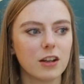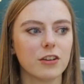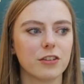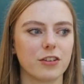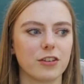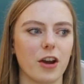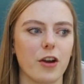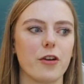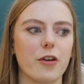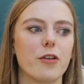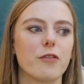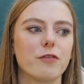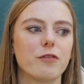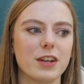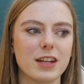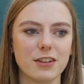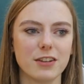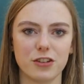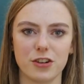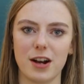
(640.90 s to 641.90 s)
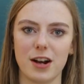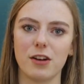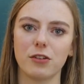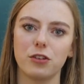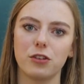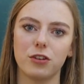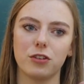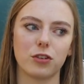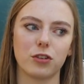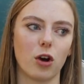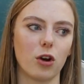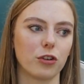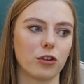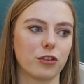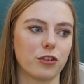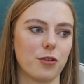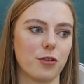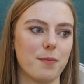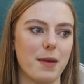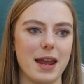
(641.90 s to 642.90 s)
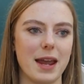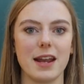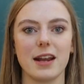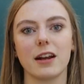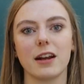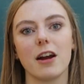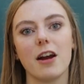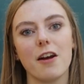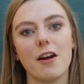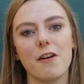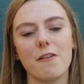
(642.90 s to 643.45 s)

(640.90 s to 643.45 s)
So these trousers cost to make